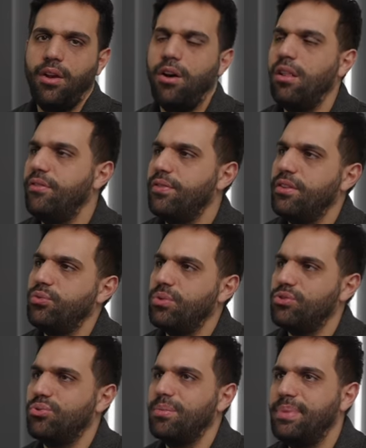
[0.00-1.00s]
And all of this
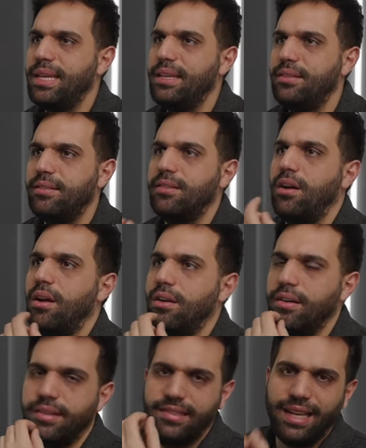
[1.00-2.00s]
was repeated
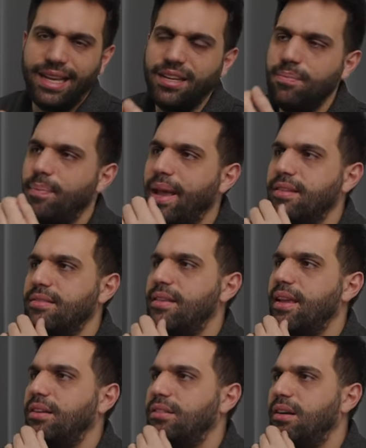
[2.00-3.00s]
on a second bass
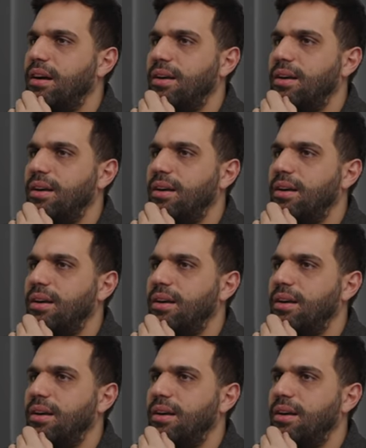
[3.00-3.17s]
layer.